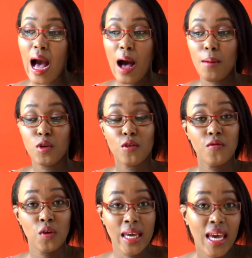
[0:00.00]
I'm not
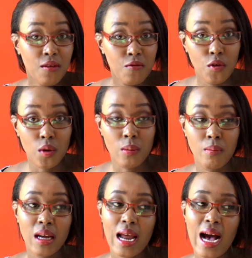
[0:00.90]
forgetful,
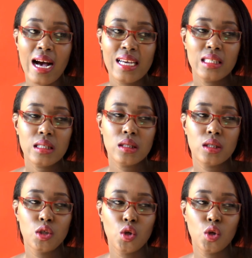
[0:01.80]
but I just